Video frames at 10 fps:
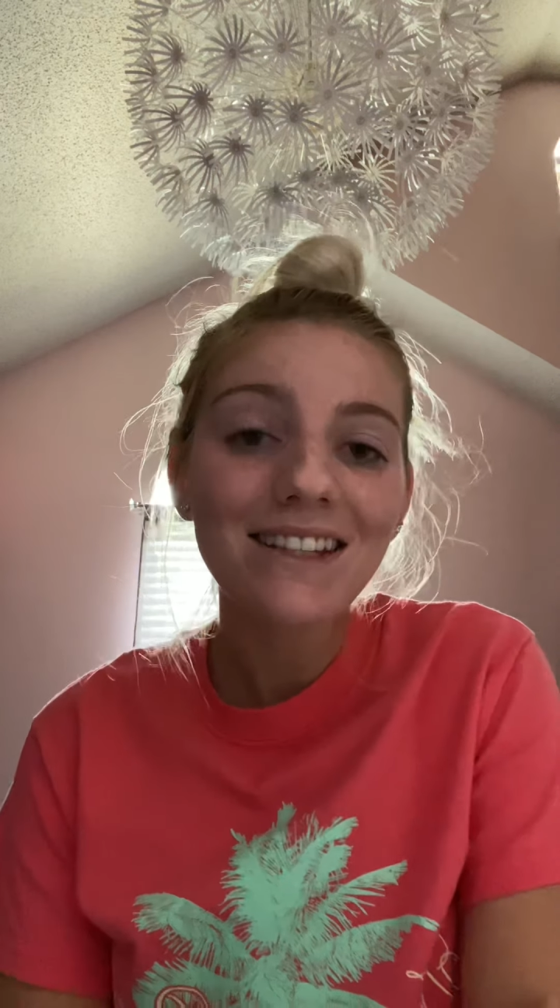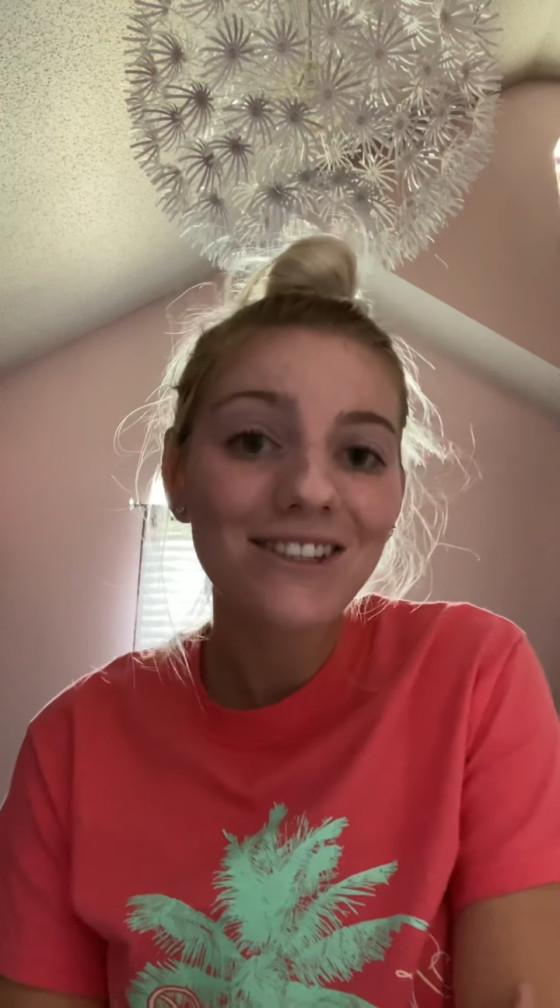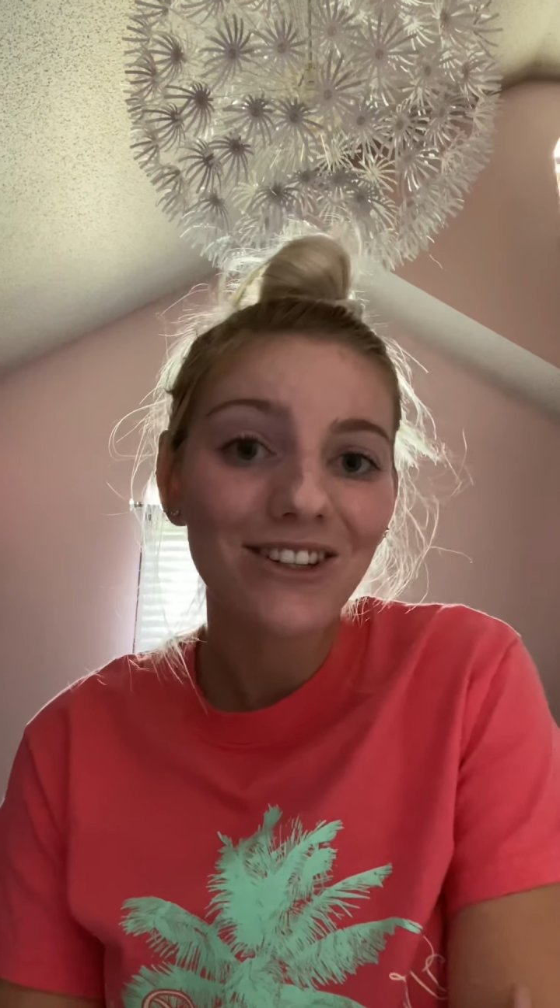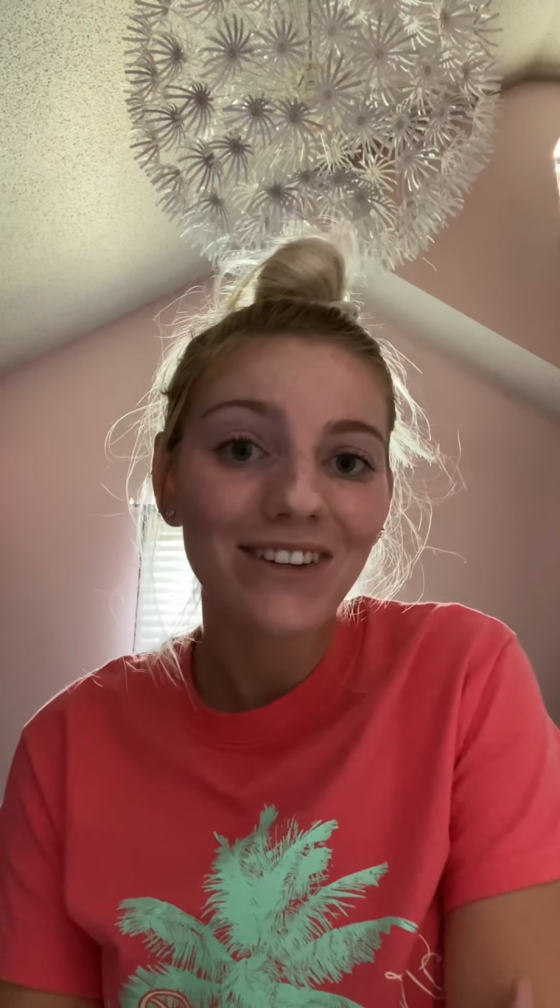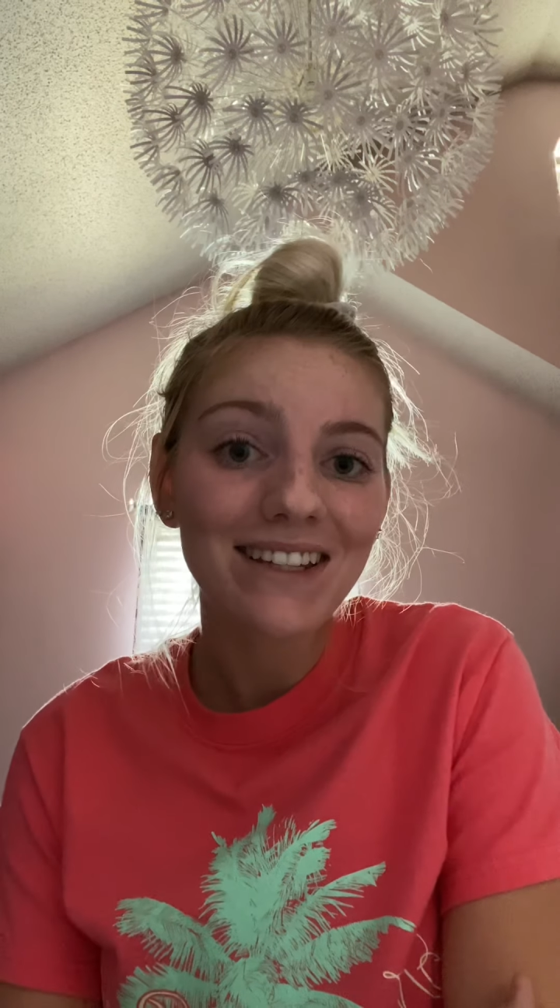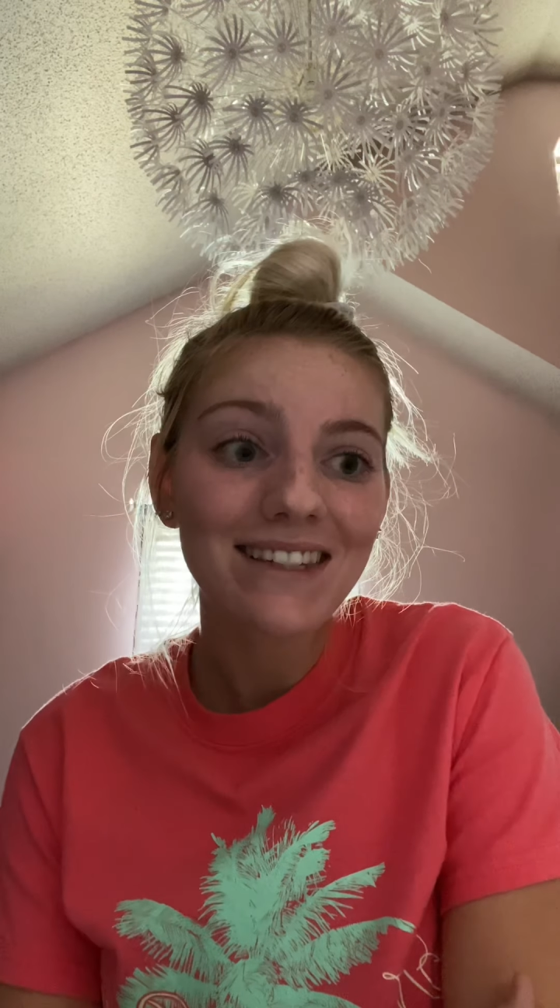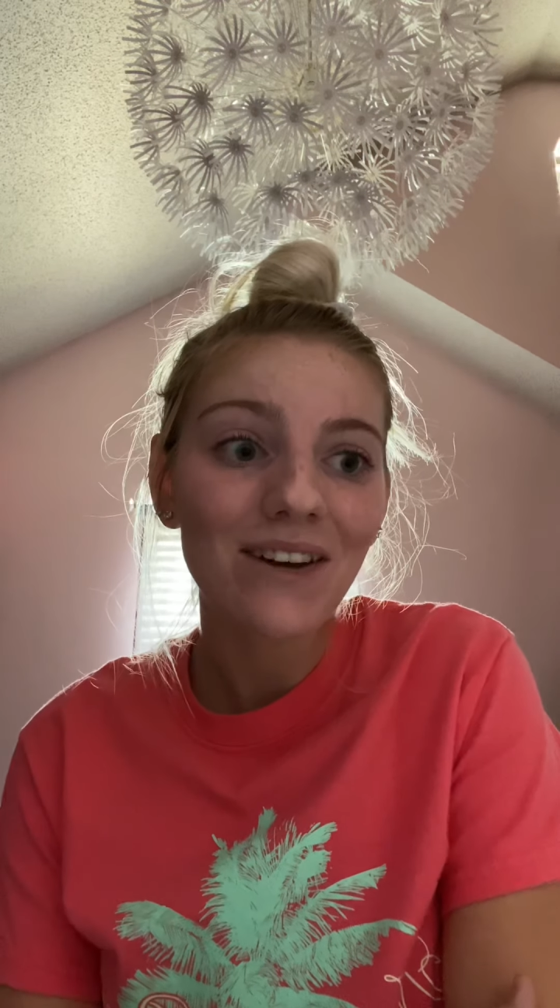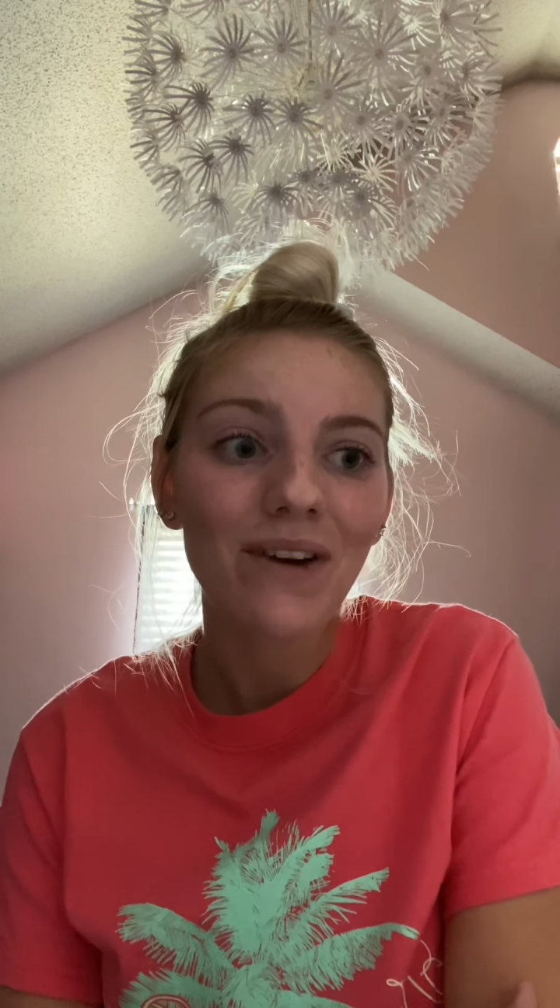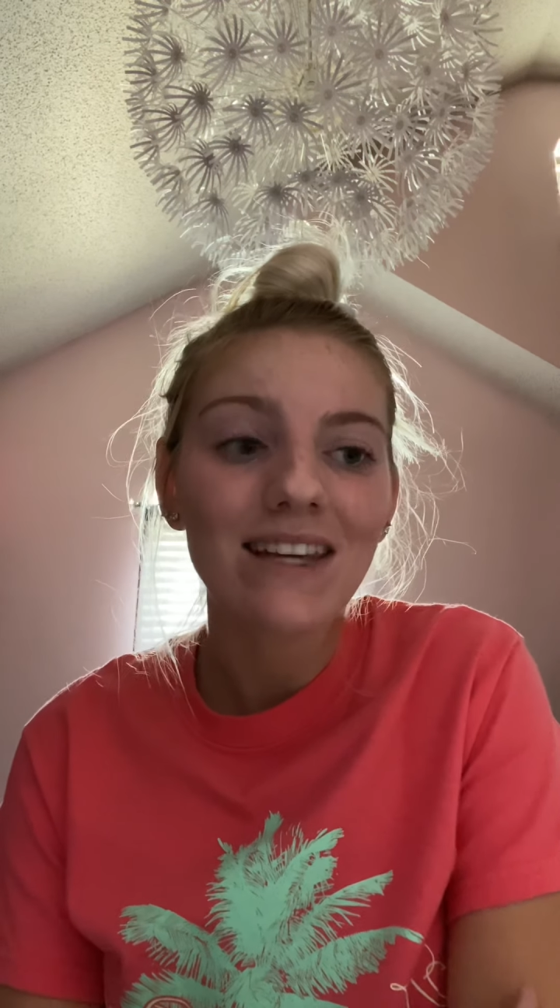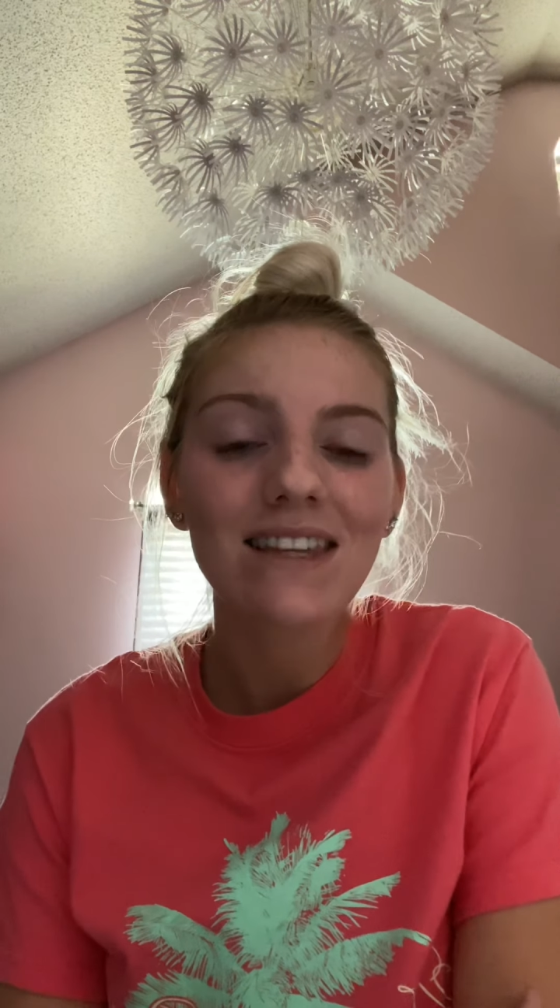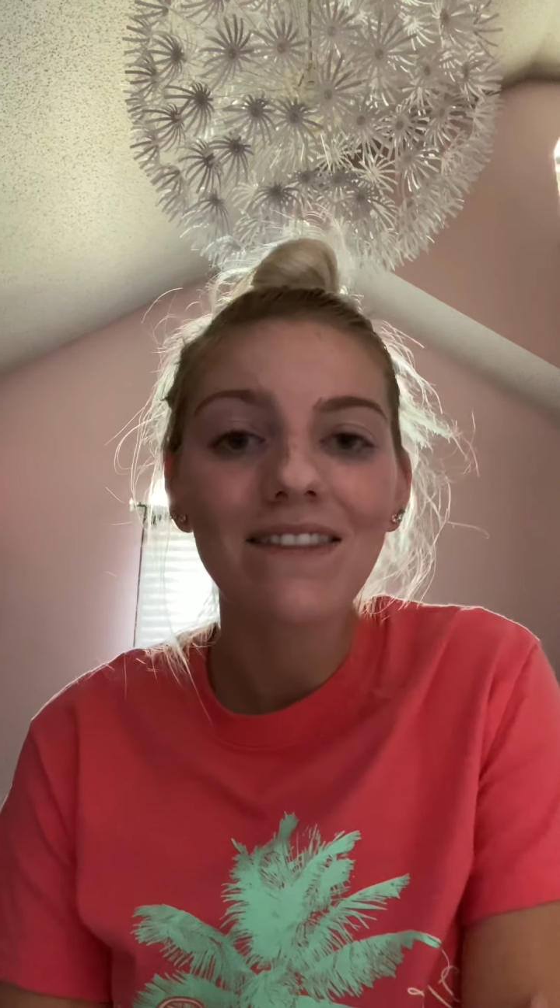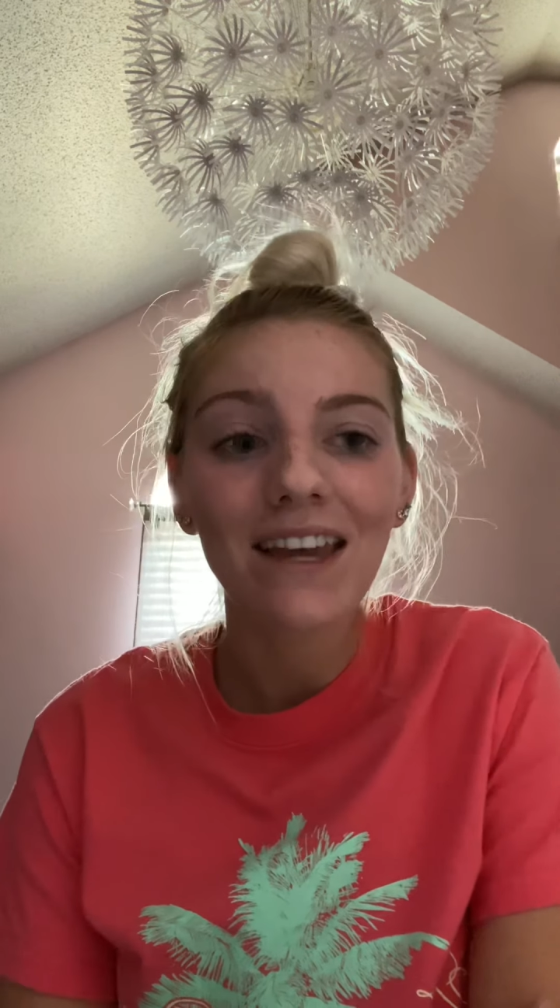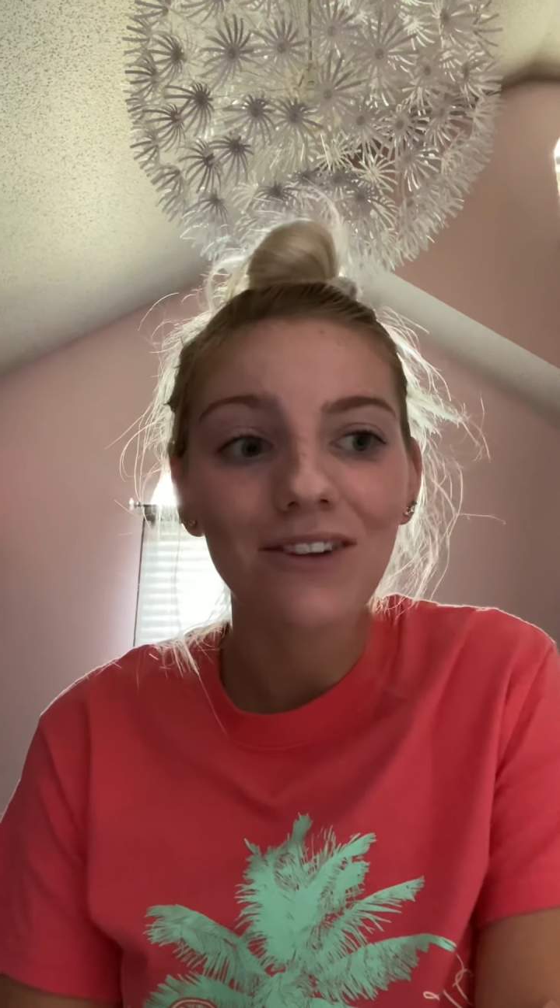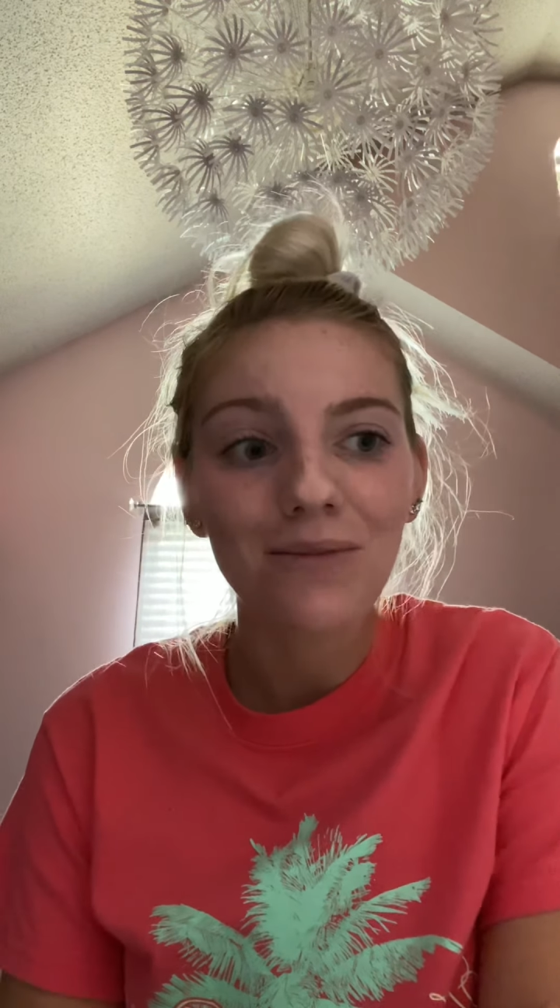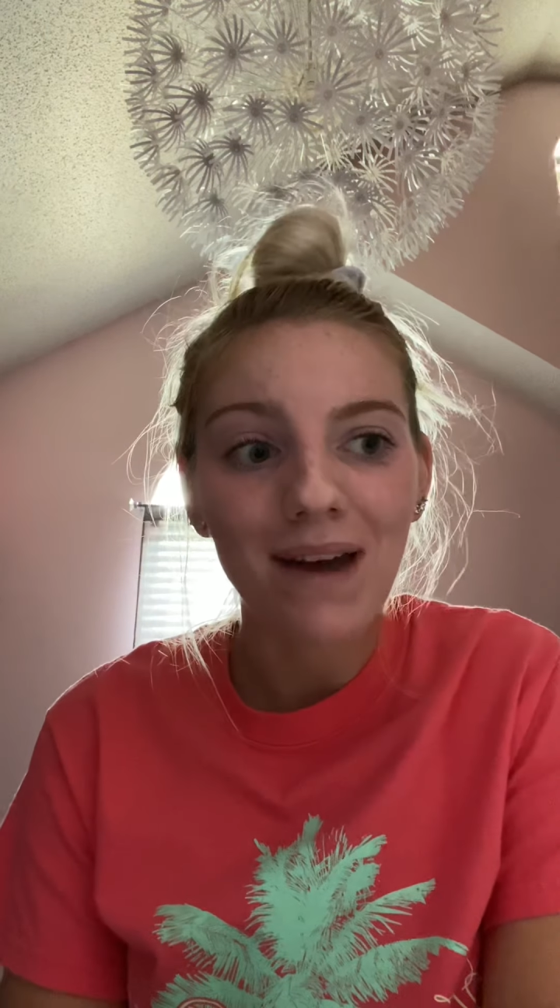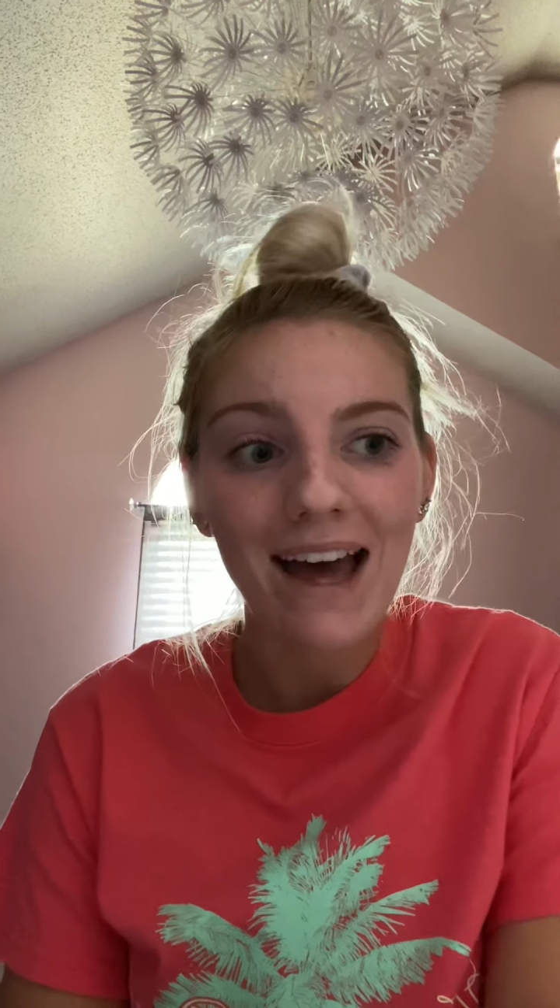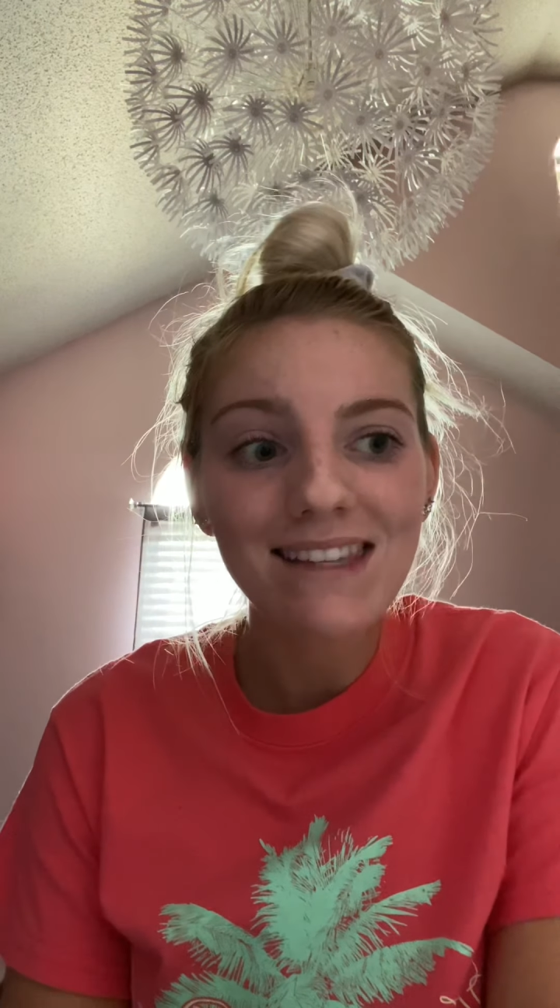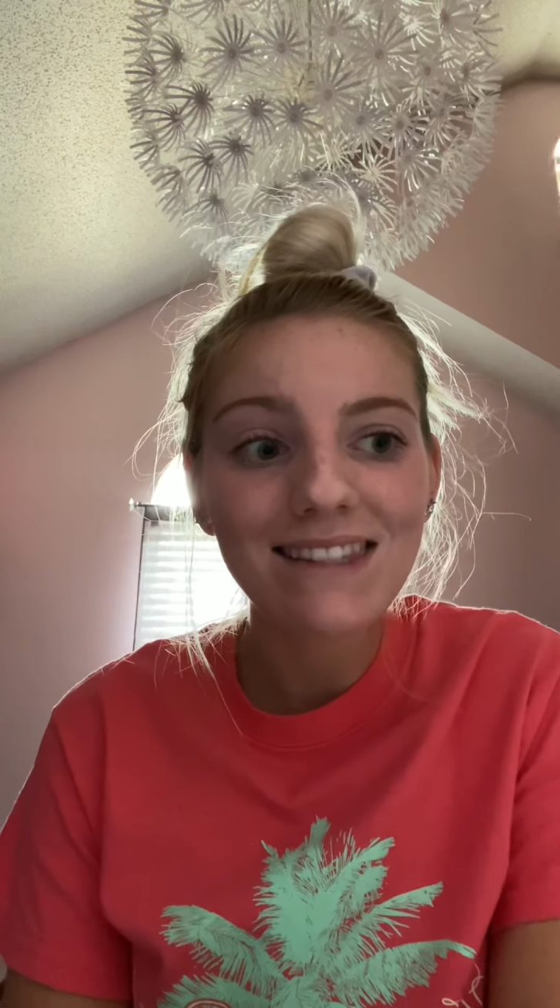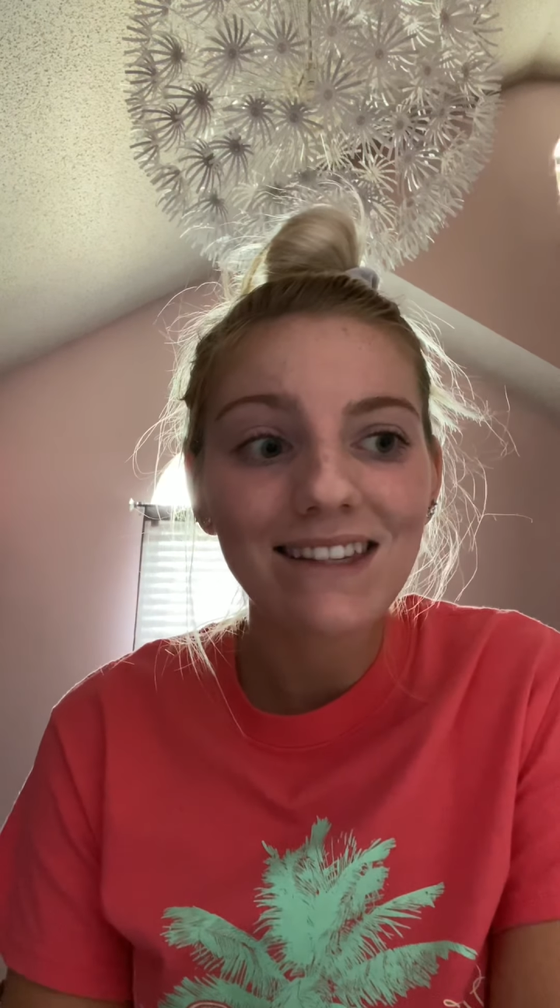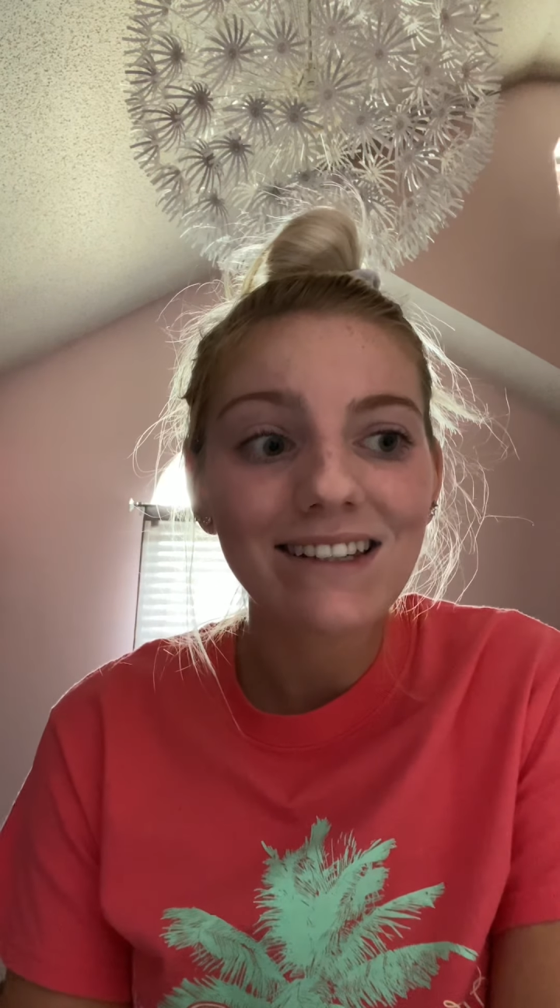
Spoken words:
students in ways that they do best,